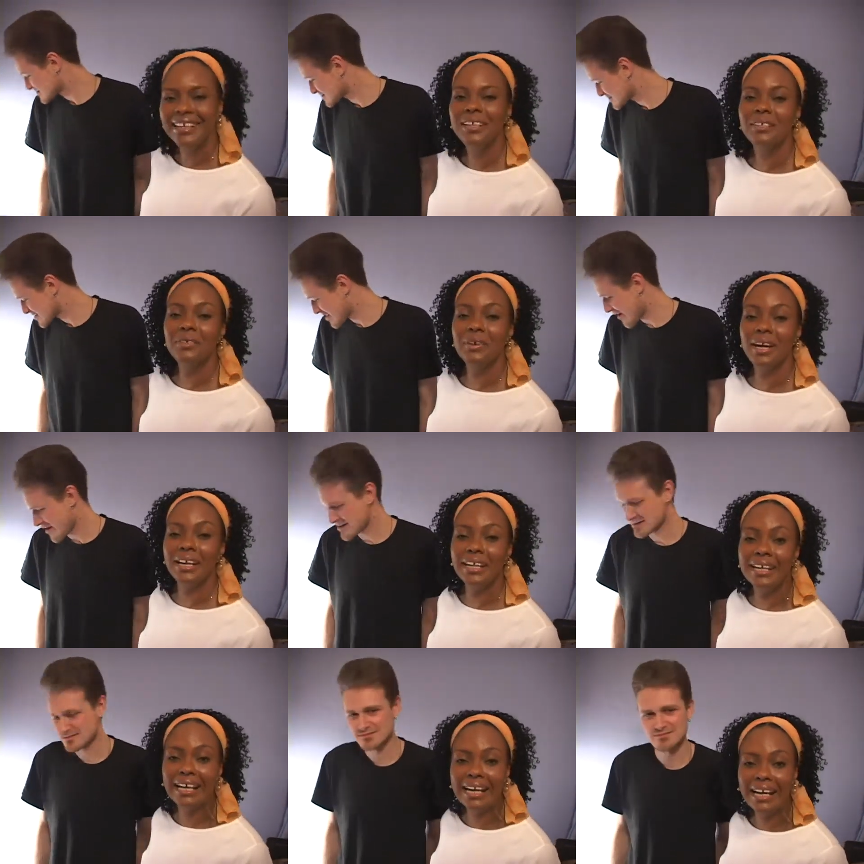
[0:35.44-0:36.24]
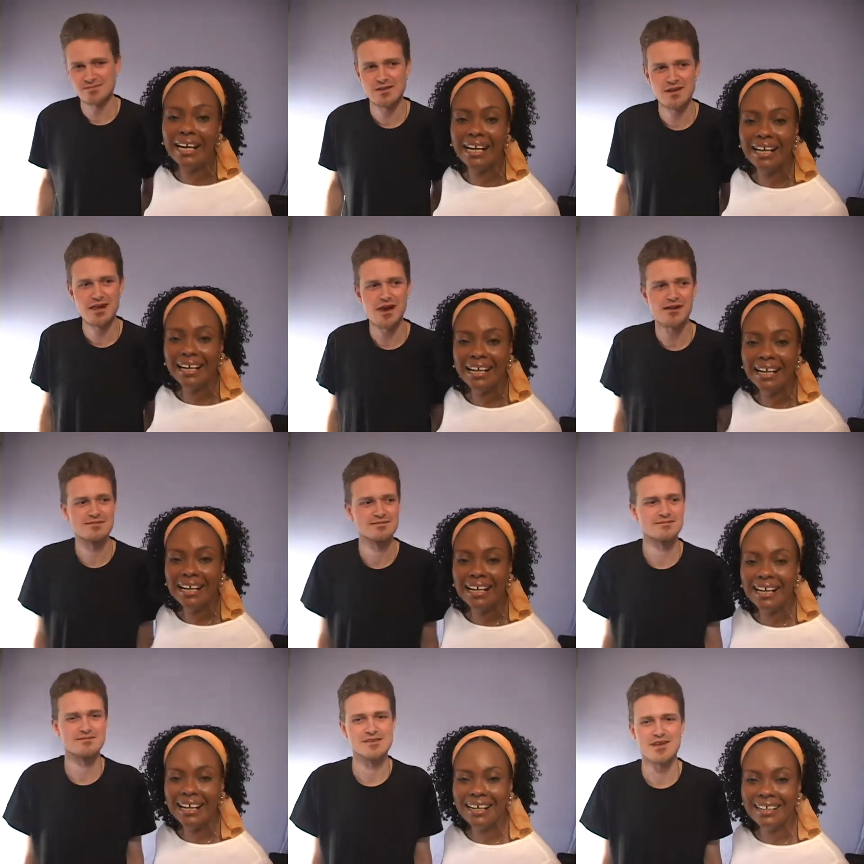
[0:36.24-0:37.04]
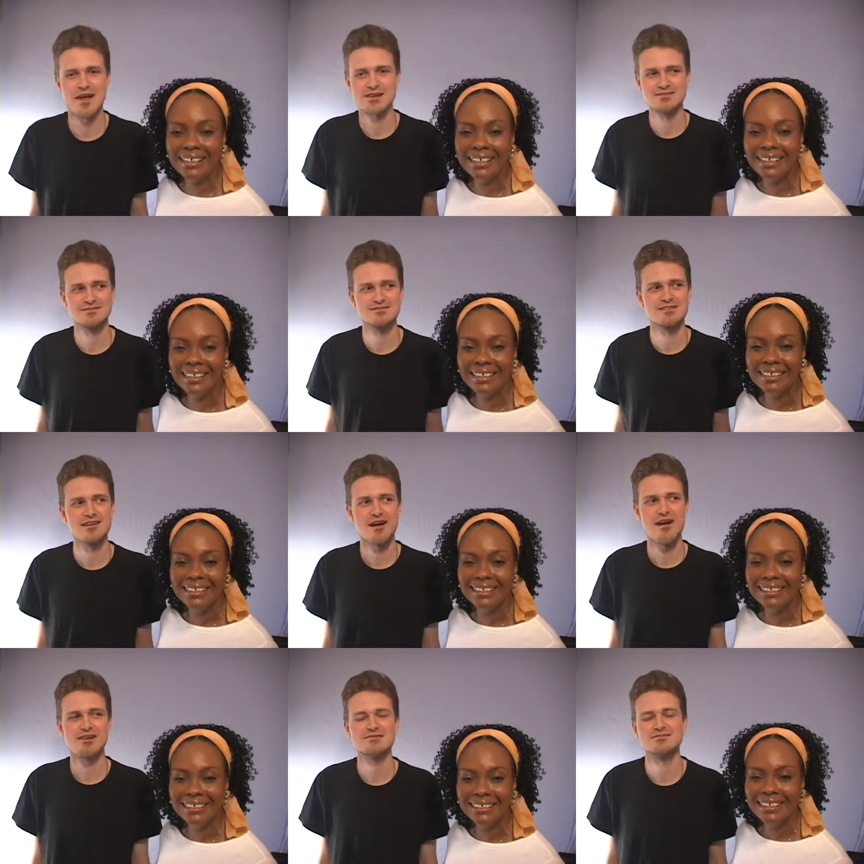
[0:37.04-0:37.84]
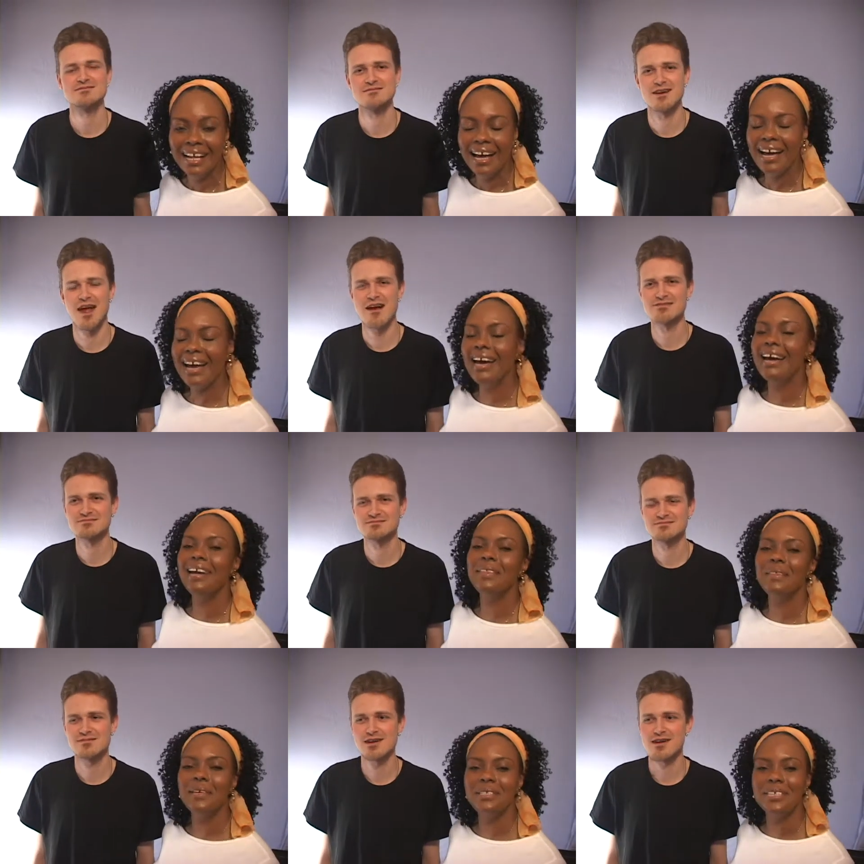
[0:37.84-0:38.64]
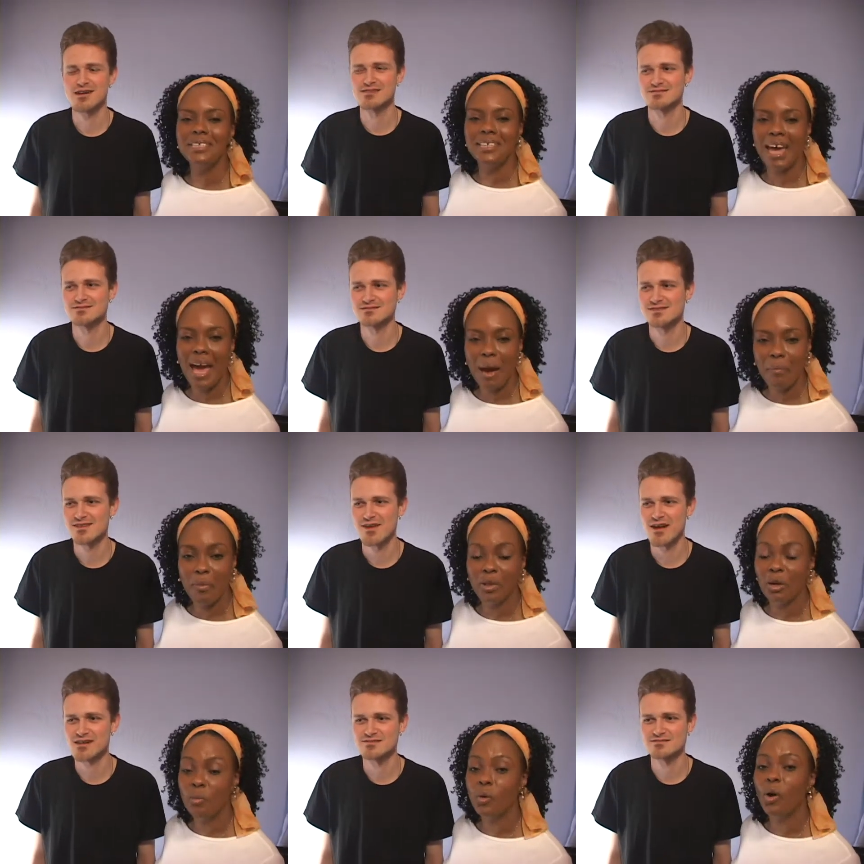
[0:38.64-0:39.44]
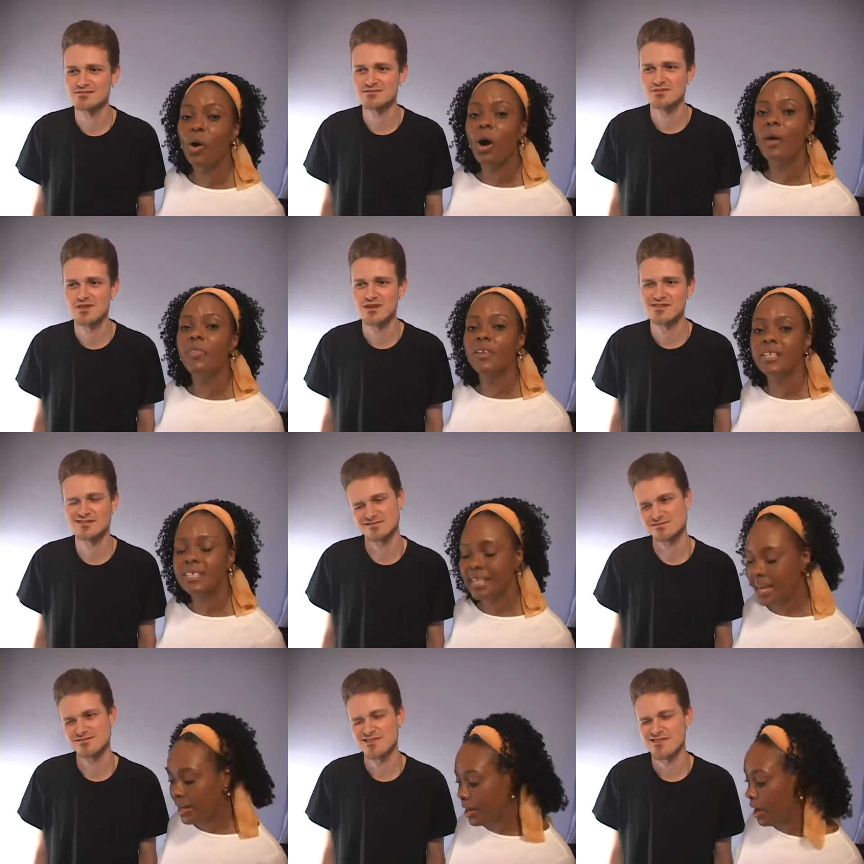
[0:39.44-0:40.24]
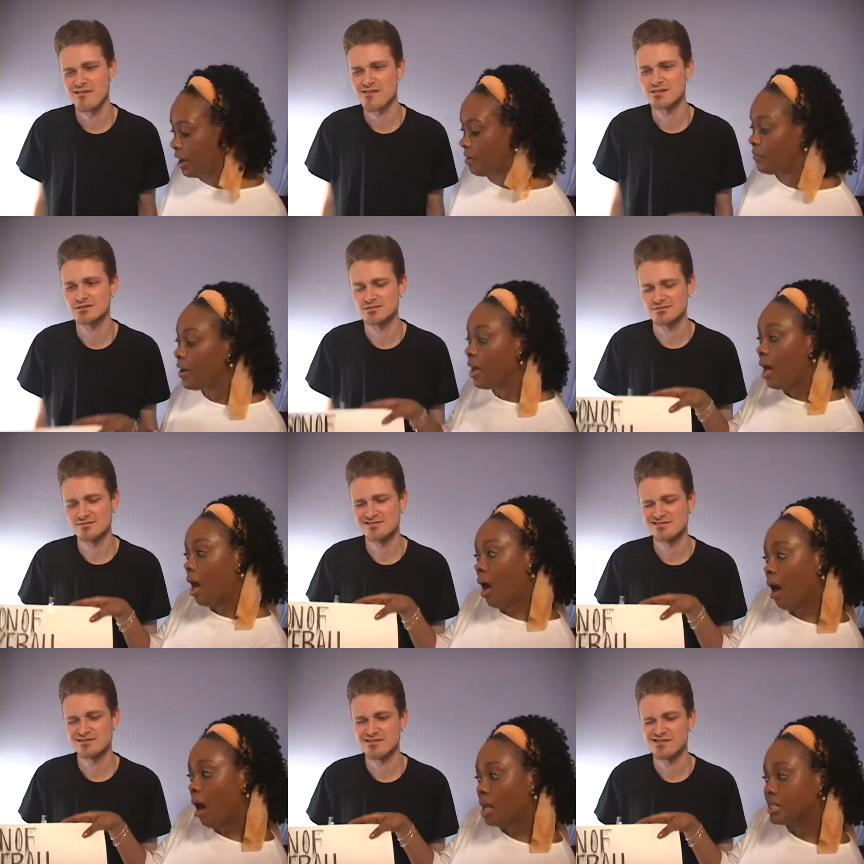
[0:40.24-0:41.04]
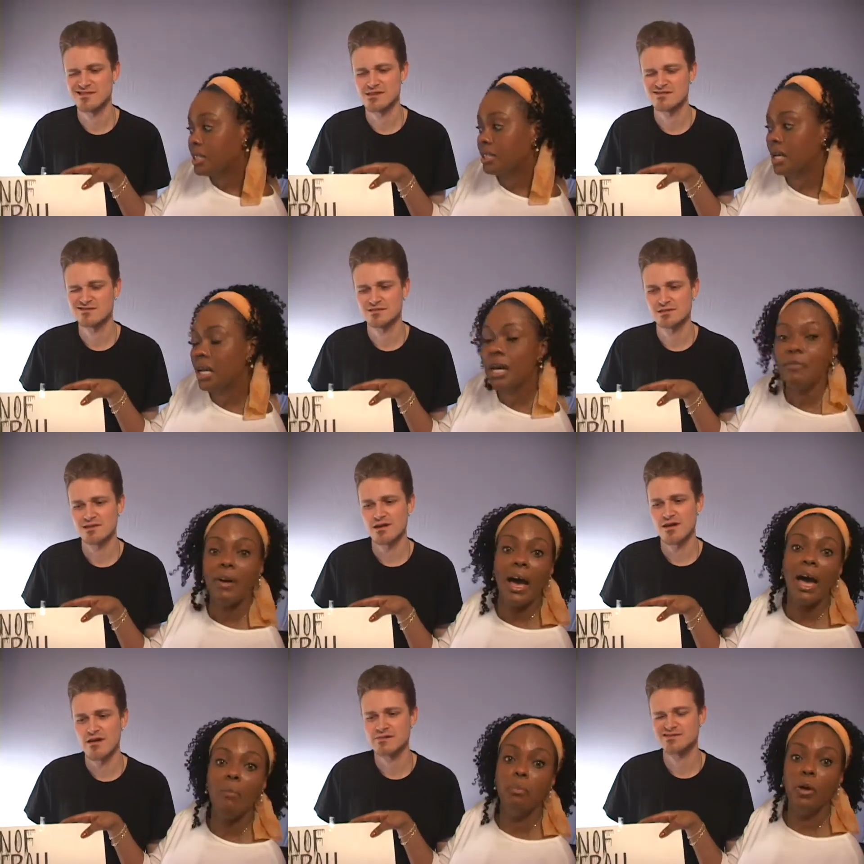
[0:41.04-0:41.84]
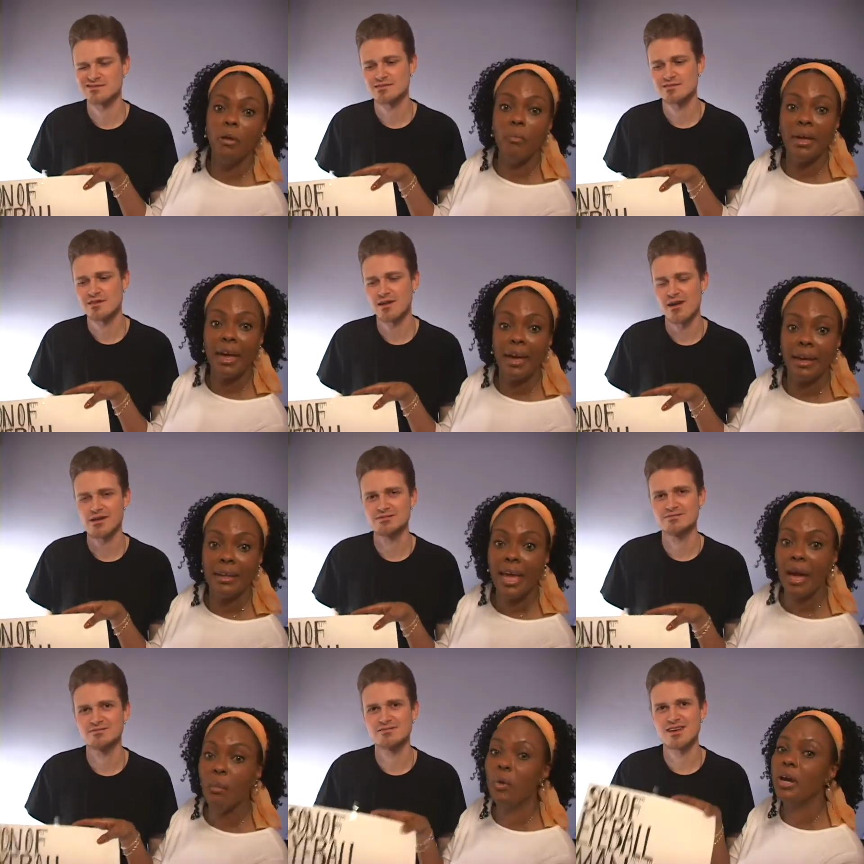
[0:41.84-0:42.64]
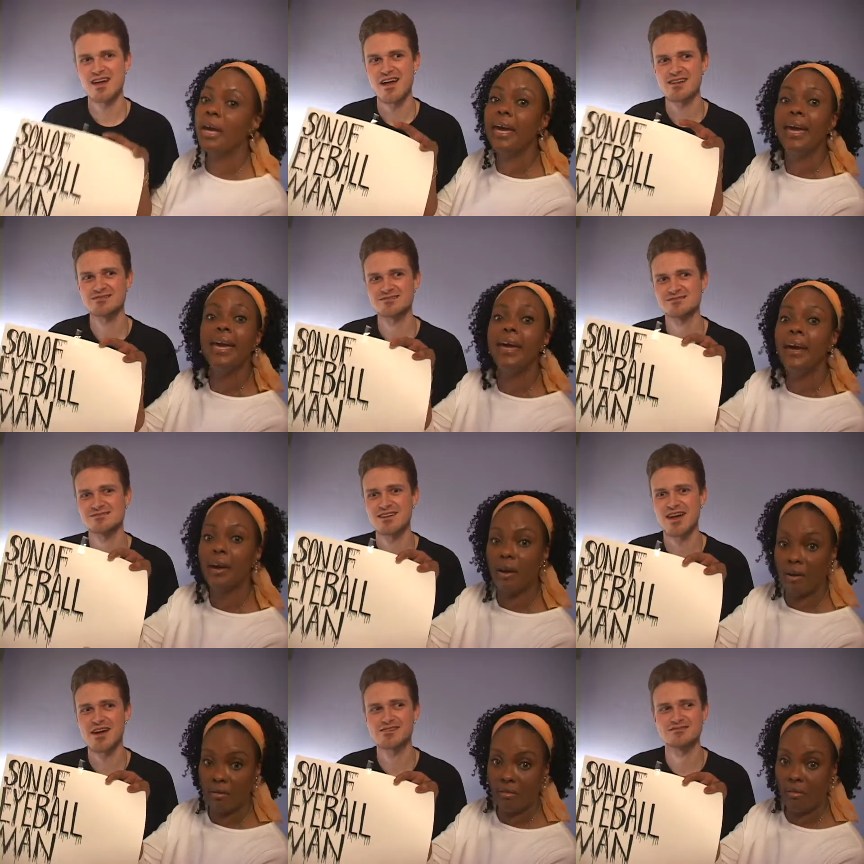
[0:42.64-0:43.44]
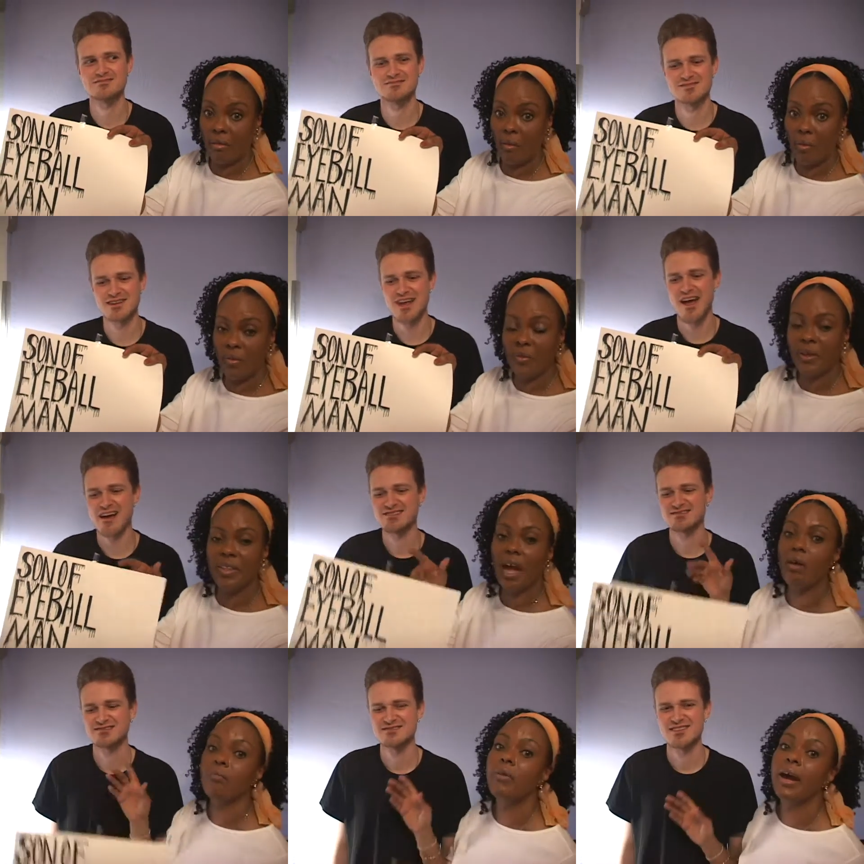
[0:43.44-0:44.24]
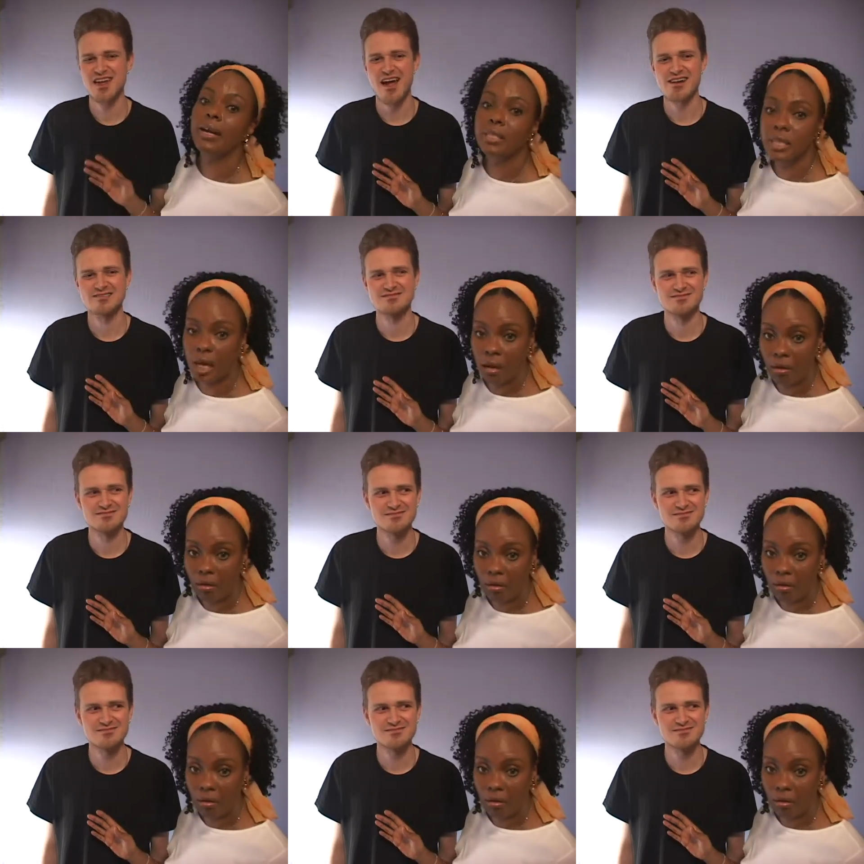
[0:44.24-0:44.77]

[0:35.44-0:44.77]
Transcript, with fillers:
Speaker 1: You ready? Okay, and go. Hi, this is Apple, and we're on the set of Son of Eyeball Man, and we're here with the director,